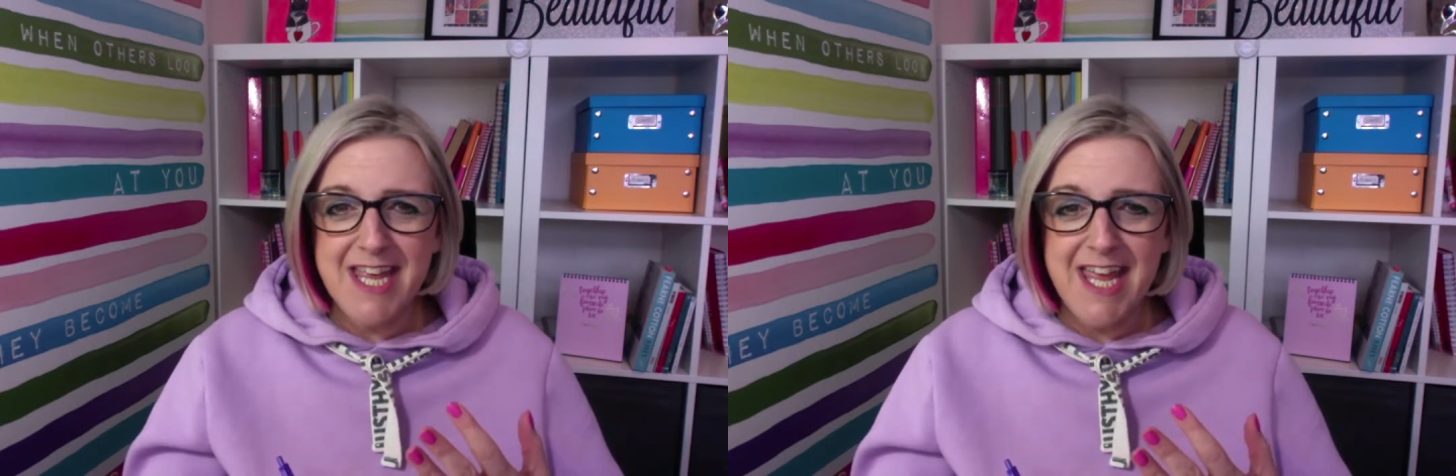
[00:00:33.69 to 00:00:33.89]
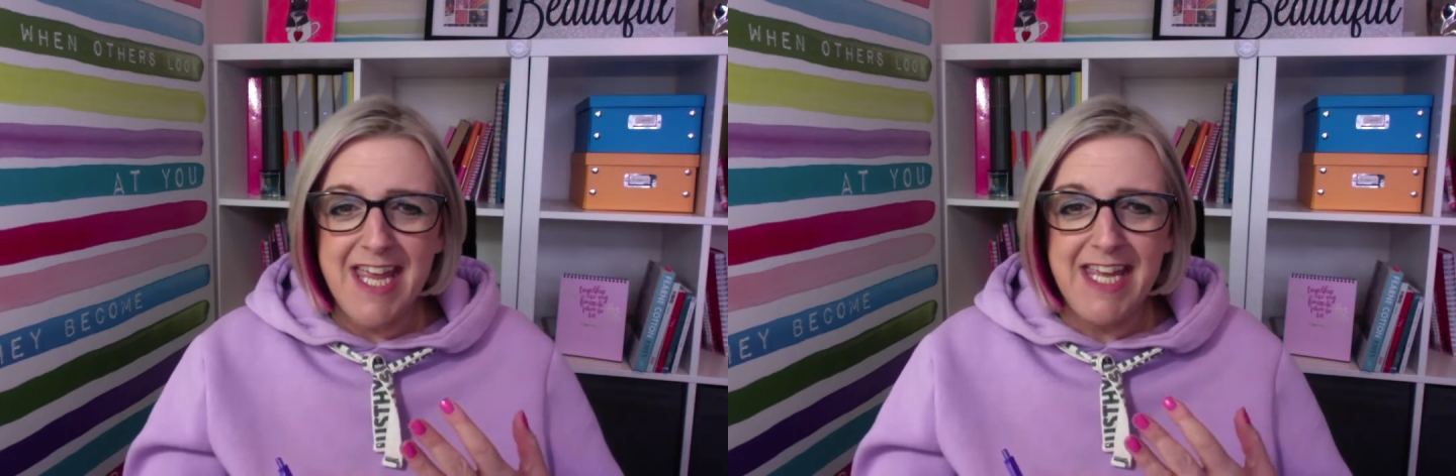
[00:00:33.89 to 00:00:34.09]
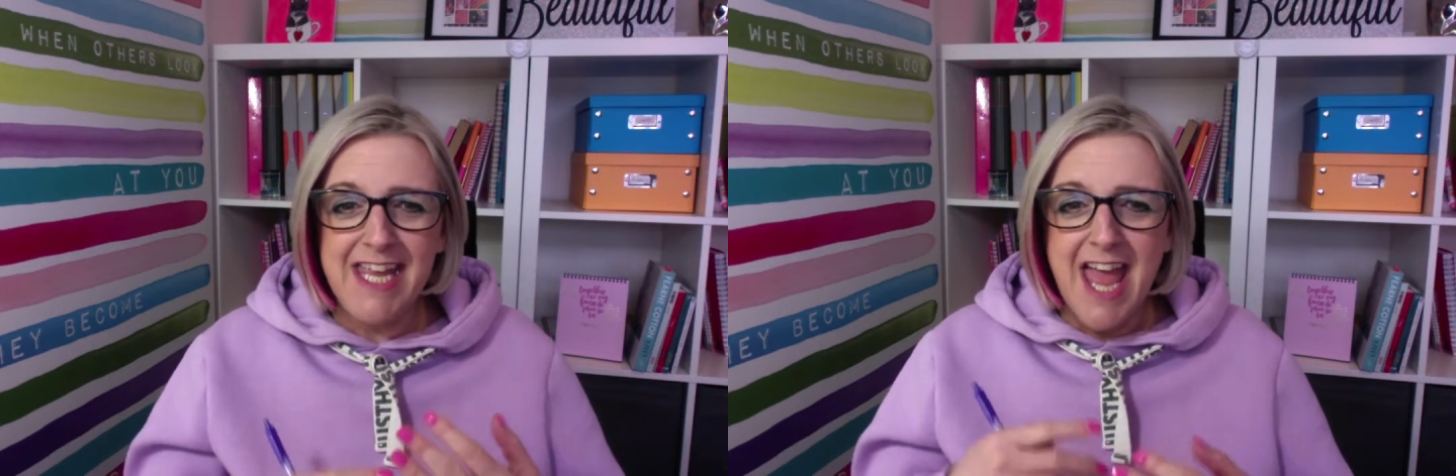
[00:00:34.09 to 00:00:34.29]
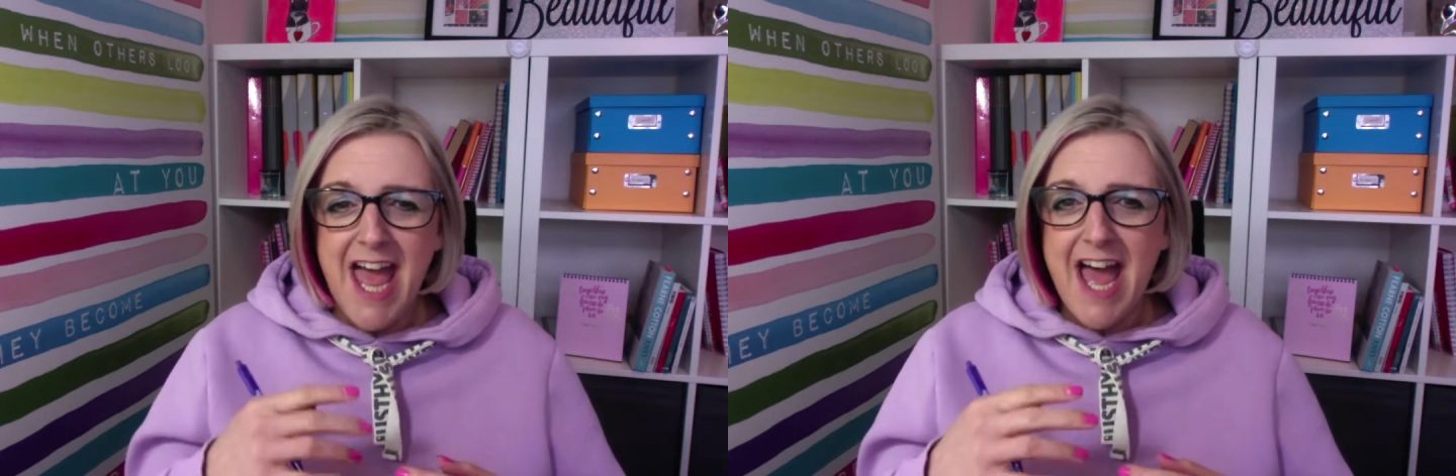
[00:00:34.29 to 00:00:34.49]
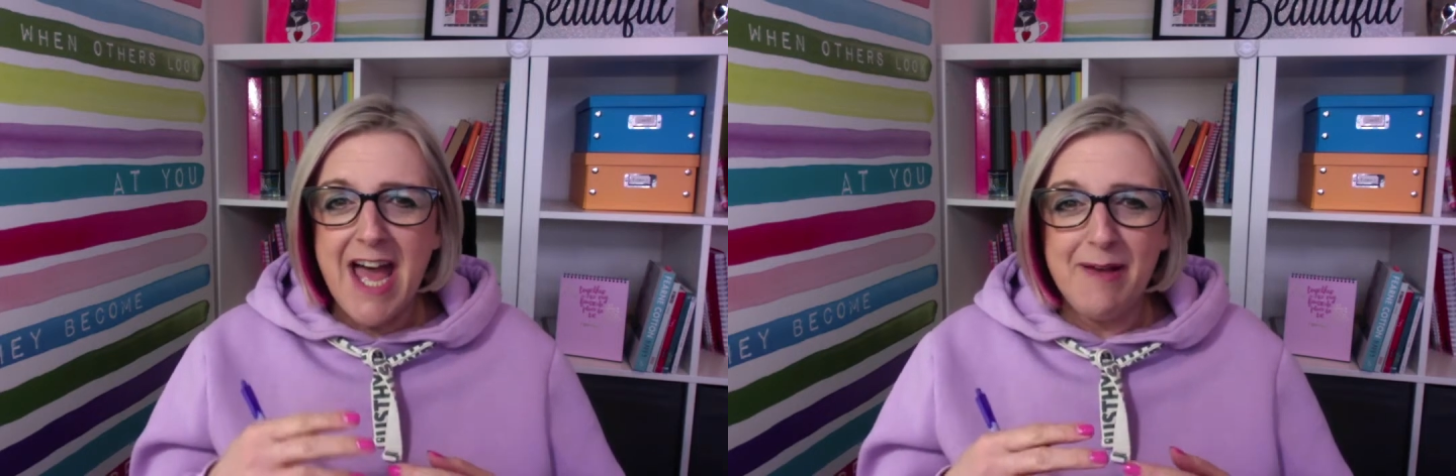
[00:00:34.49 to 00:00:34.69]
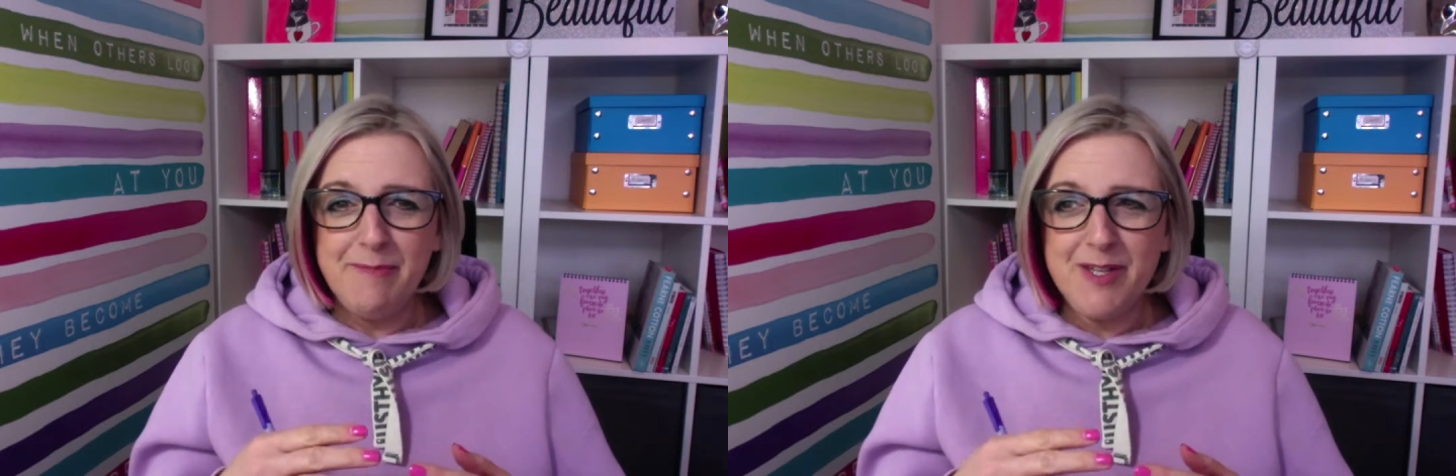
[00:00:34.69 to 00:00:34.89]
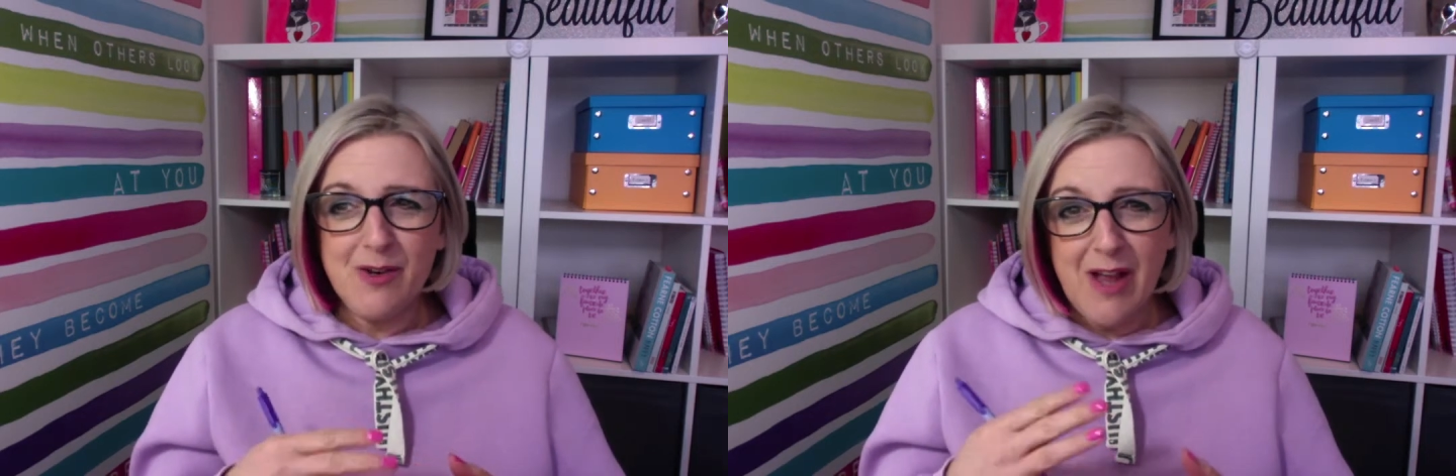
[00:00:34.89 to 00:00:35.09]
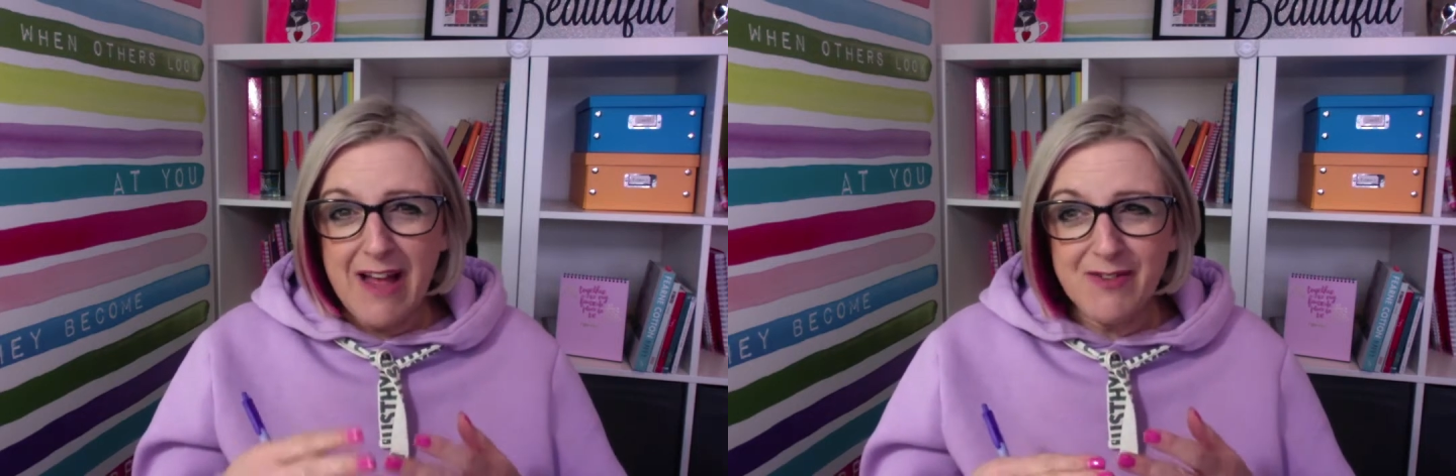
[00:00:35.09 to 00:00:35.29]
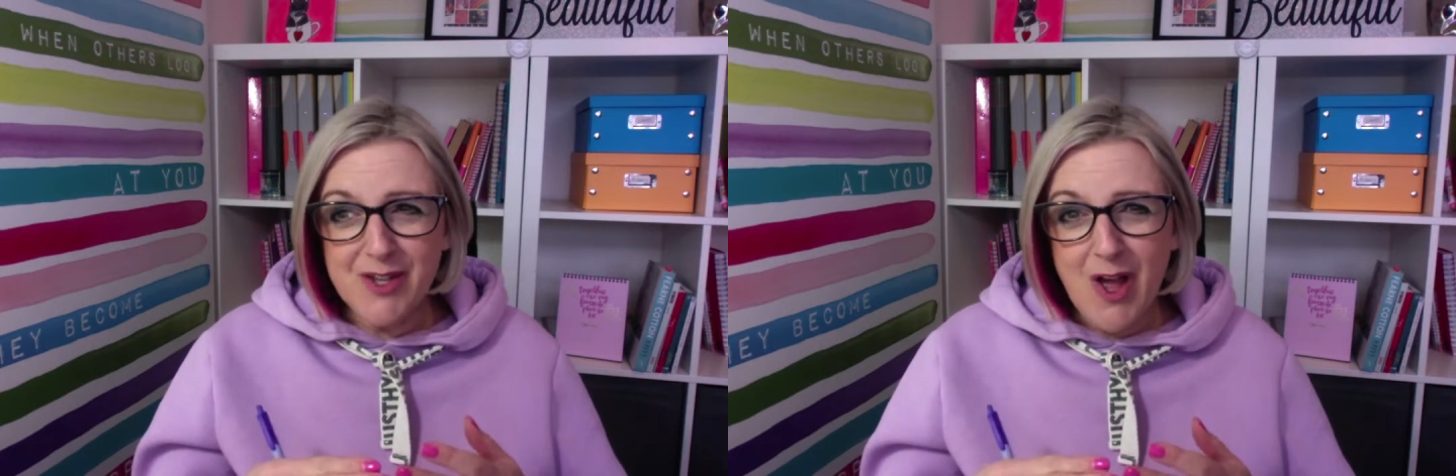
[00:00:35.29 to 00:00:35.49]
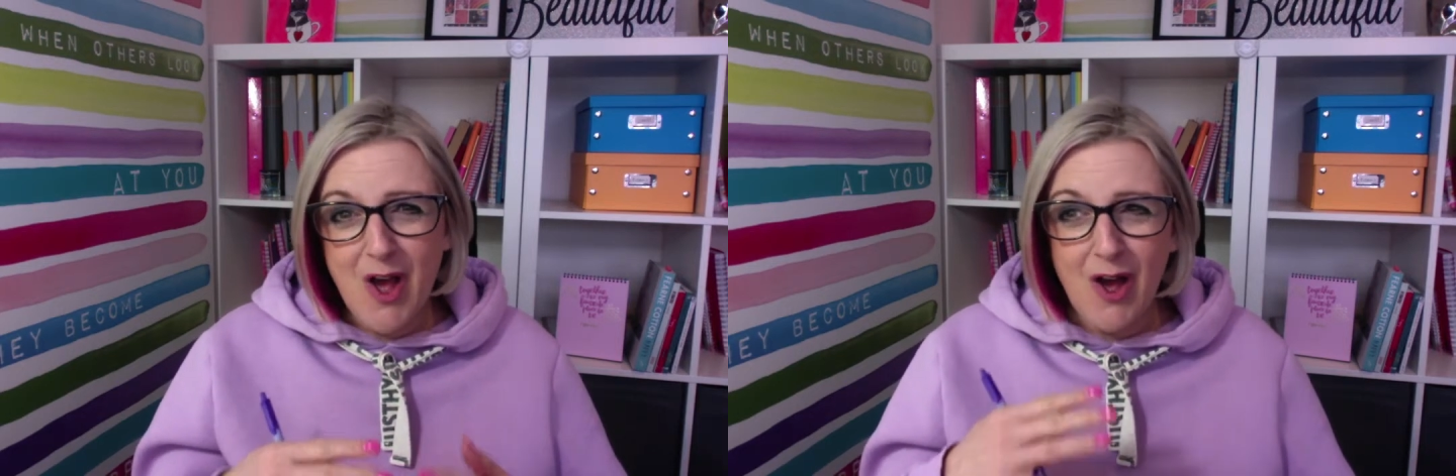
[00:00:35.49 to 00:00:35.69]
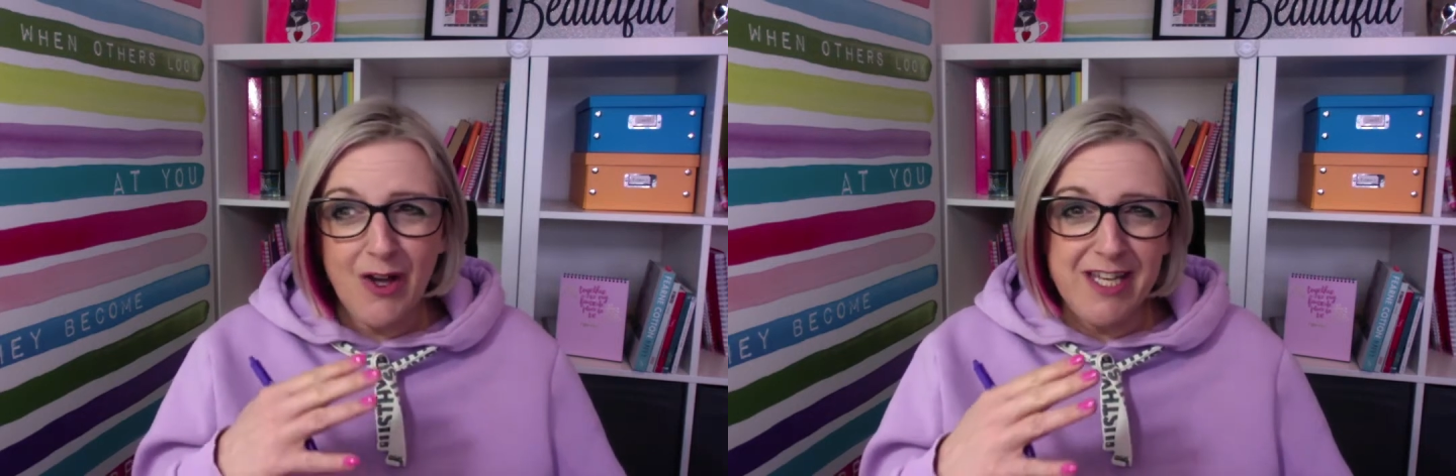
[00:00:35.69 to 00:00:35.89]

you look after the car,